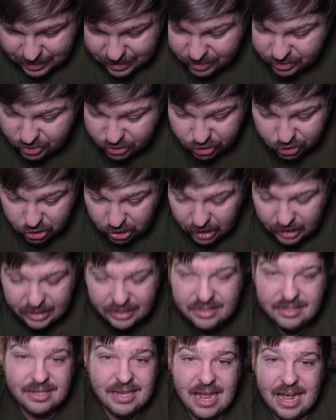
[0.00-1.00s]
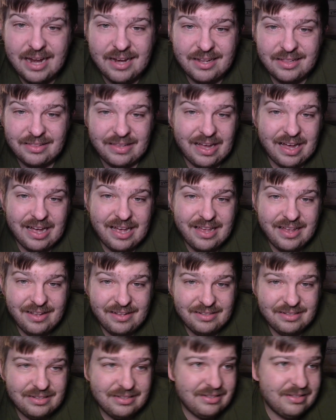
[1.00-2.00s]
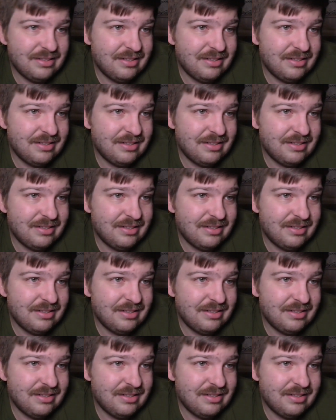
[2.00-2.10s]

Aidan Shaw had a lot.